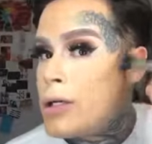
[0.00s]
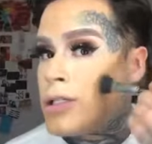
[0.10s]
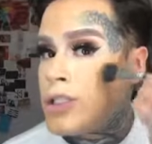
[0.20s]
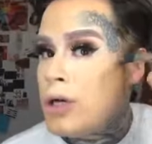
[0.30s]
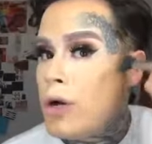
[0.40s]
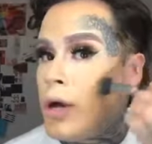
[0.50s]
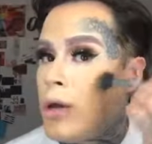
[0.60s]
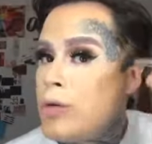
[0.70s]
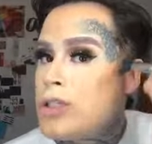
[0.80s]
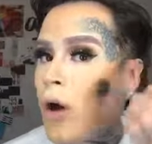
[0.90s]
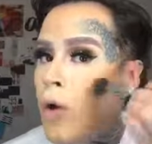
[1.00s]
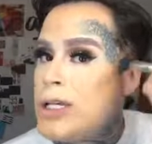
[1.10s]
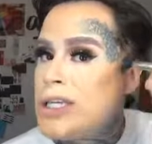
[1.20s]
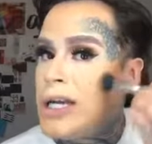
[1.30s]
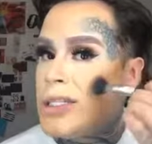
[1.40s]
So it was
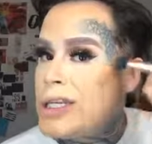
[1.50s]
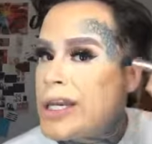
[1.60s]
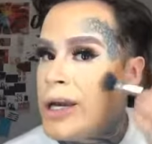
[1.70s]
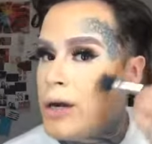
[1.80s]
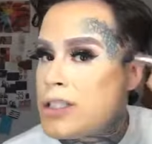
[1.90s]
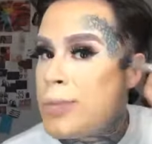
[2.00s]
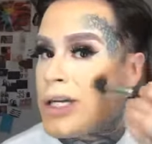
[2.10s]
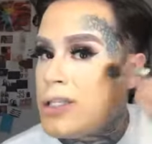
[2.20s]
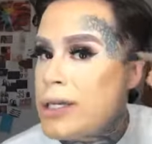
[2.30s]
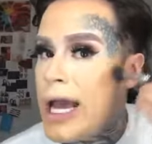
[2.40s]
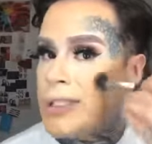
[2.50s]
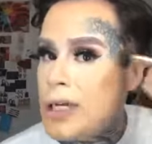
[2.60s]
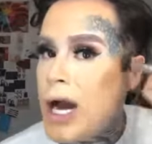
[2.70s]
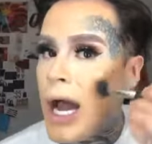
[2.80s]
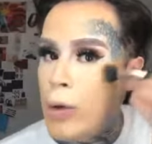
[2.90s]
always an insecure, especially as
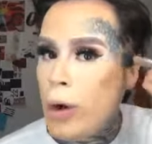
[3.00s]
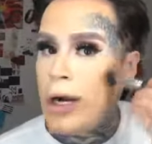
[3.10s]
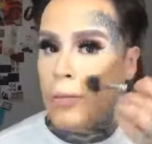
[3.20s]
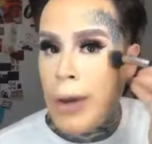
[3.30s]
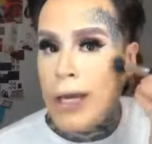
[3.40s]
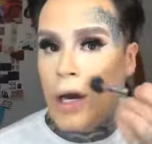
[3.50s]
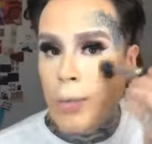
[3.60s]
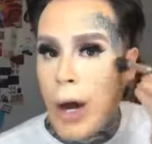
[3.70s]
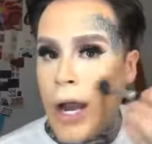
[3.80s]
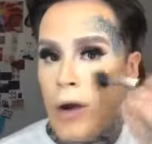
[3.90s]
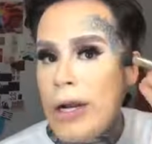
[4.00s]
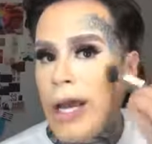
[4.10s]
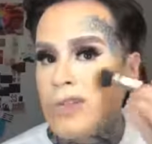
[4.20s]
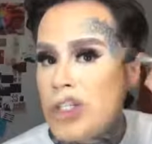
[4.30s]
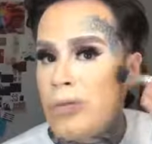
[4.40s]
a guy wearing makeup. I already
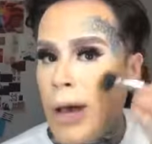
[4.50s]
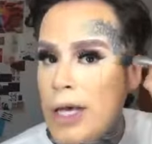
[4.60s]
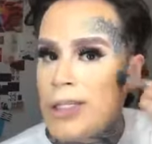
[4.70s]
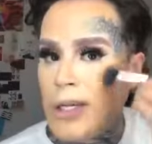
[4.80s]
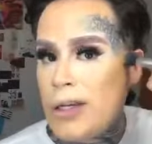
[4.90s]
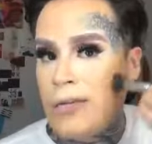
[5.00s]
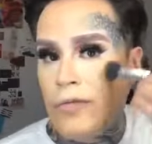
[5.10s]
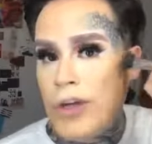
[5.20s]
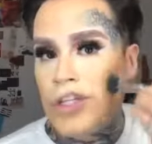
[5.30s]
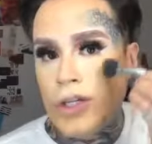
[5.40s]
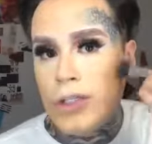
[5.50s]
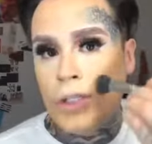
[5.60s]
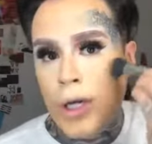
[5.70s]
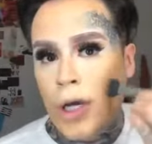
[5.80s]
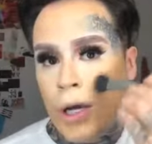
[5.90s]
have such masculine features
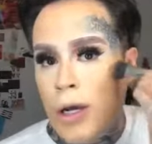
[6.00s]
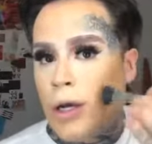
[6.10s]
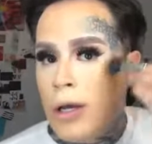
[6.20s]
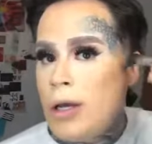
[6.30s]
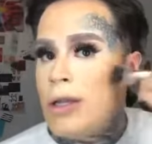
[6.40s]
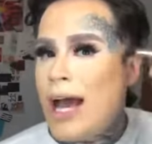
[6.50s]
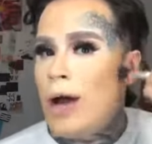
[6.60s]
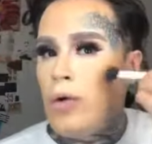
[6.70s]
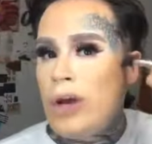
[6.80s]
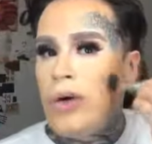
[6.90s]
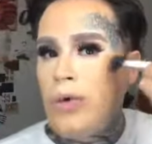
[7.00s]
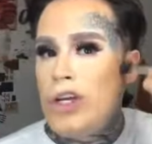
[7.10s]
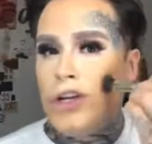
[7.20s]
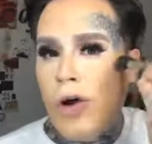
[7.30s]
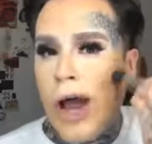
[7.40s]
that when
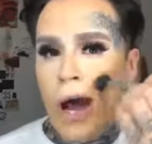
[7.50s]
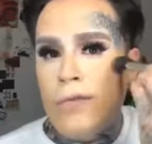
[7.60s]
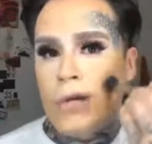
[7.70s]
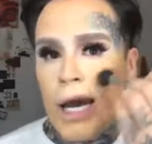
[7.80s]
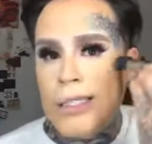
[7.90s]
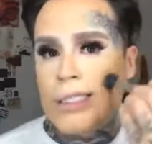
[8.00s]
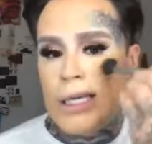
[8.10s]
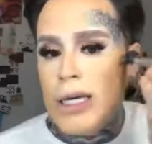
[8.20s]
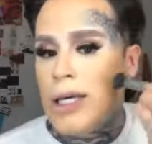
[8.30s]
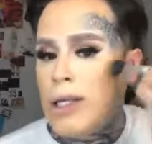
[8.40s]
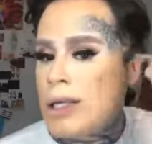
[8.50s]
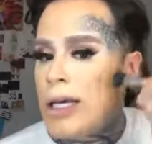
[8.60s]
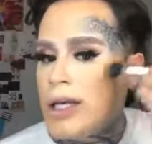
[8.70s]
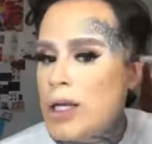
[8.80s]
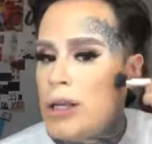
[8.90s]
you don't have nice teeth,
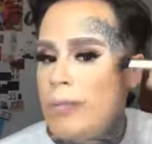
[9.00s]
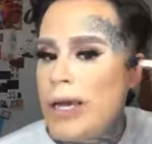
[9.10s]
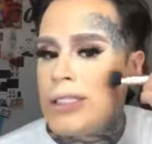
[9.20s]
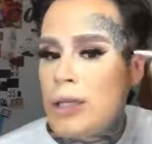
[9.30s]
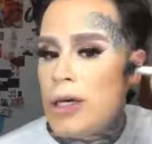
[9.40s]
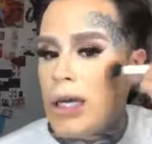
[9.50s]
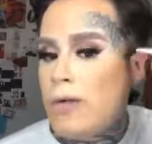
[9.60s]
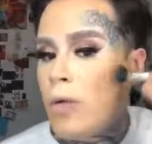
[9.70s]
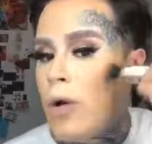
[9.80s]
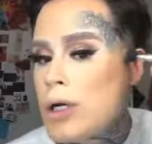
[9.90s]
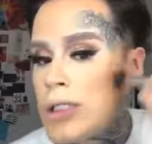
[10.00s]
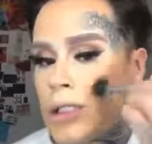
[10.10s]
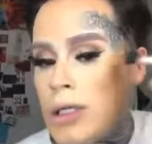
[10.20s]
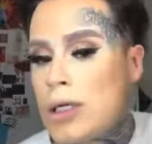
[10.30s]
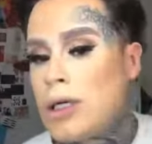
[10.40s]
it makes it look even worse.